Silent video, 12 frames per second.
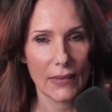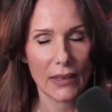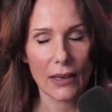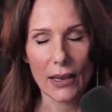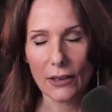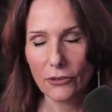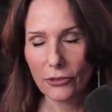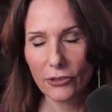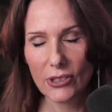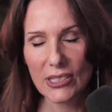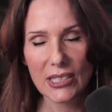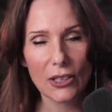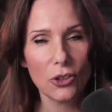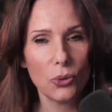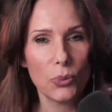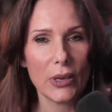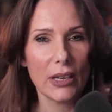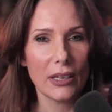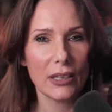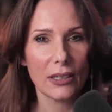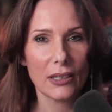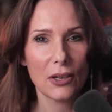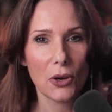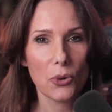Every single week,
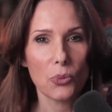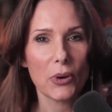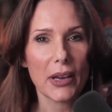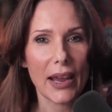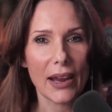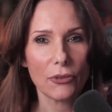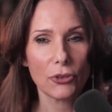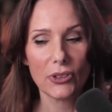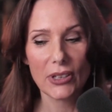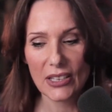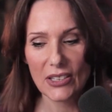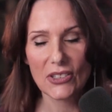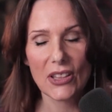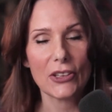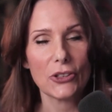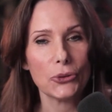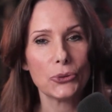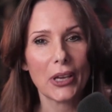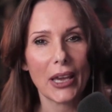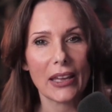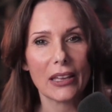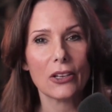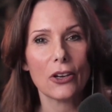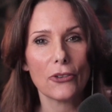whatever it is that you
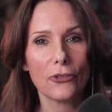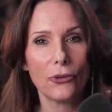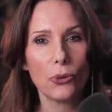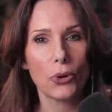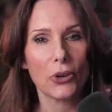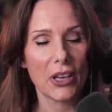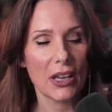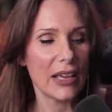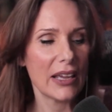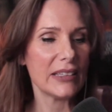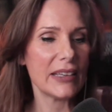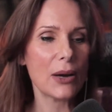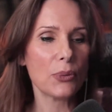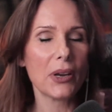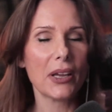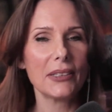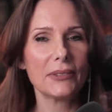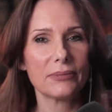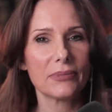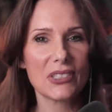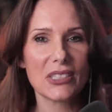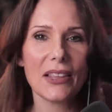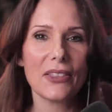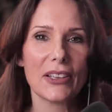can afford. Now, when I
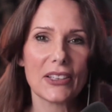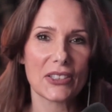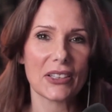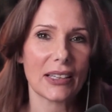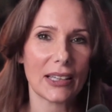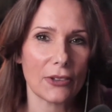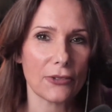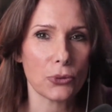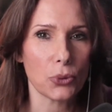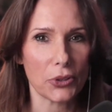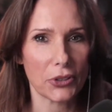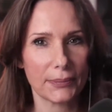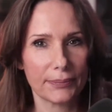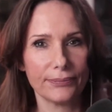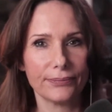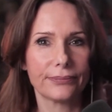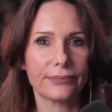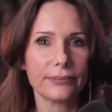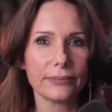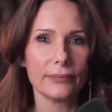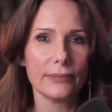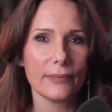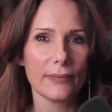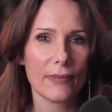say things like can afford,
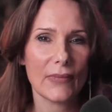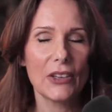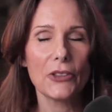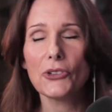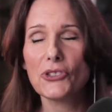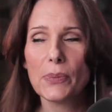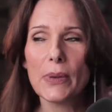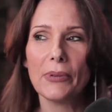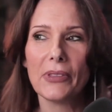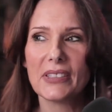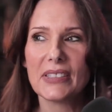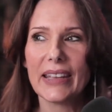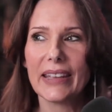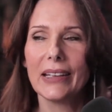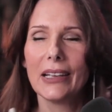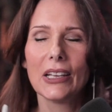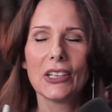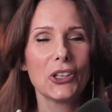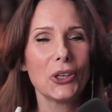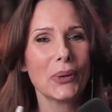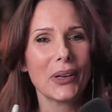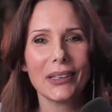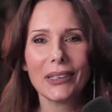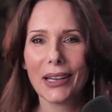there's people that say, you know what,
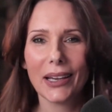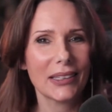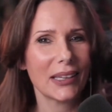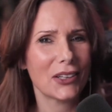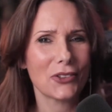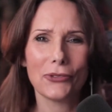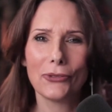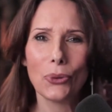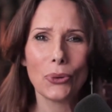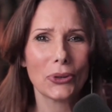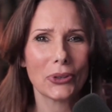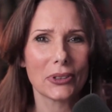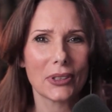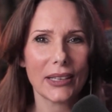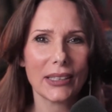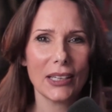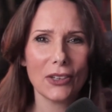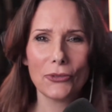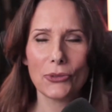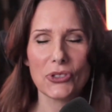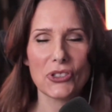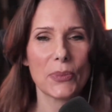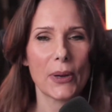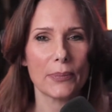I can't, I can't afford, I can't afford
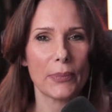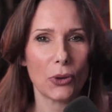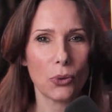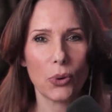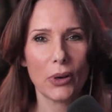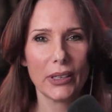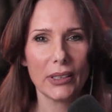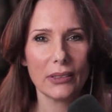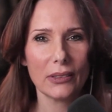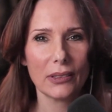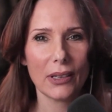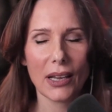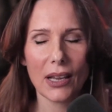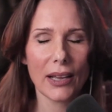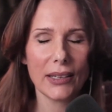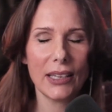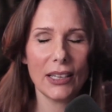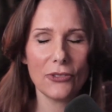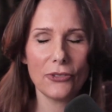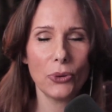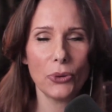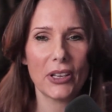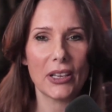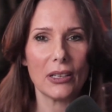to buy Bitcoin. I, I can't
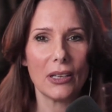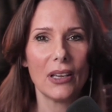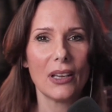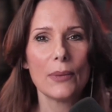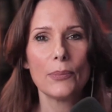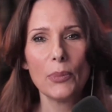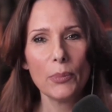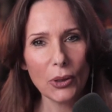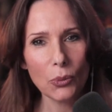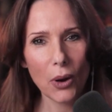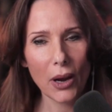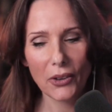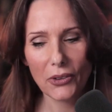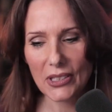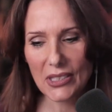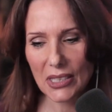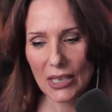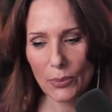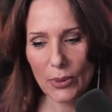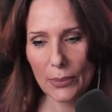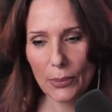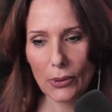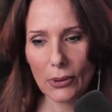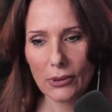afford it. But meanwhile, these same
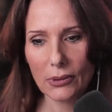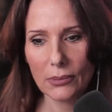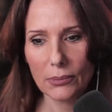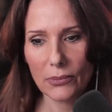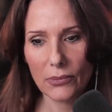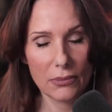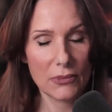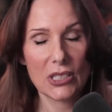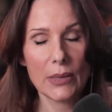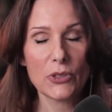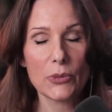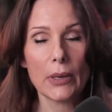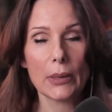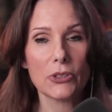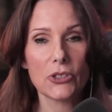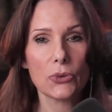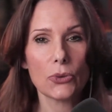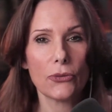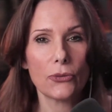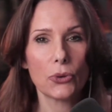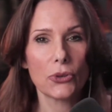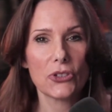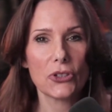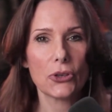people seem to be able to
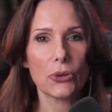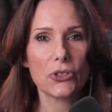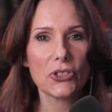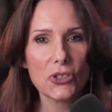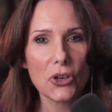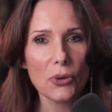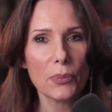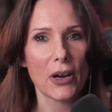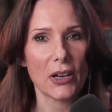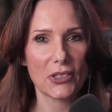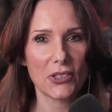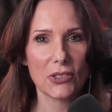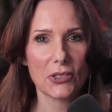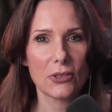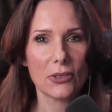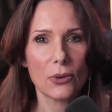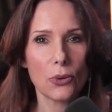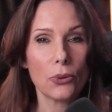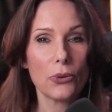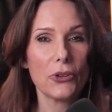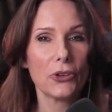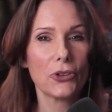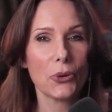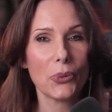afford to go to Starbucks, or they're
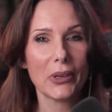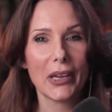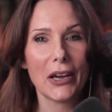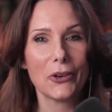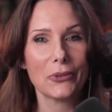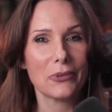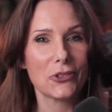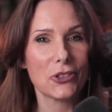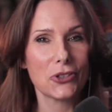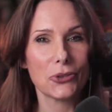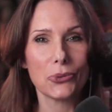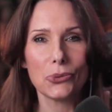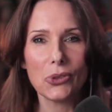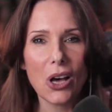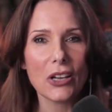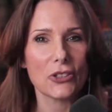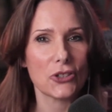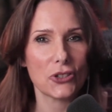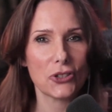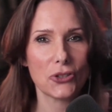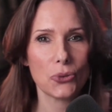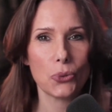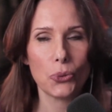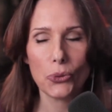going out to lunch
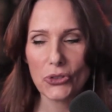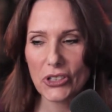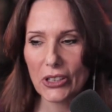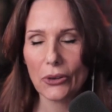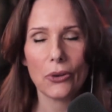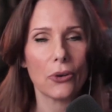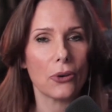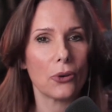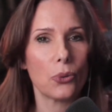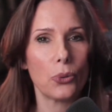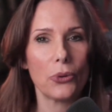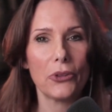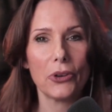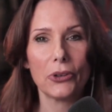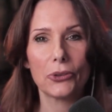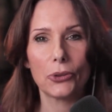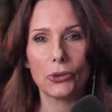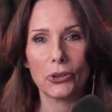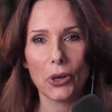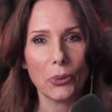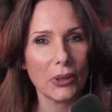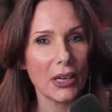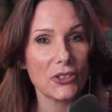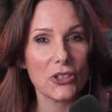or dinner, or they're
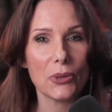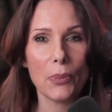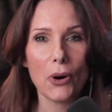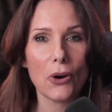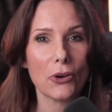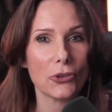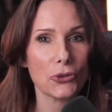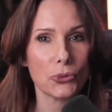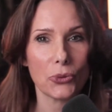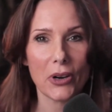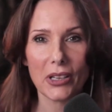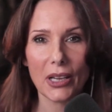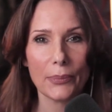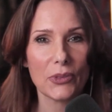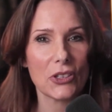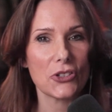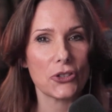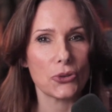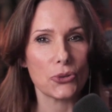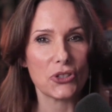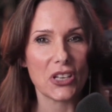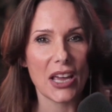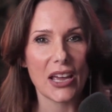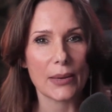going out to the bars, running up these huge
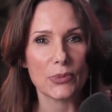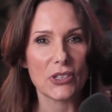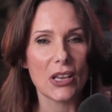tabs.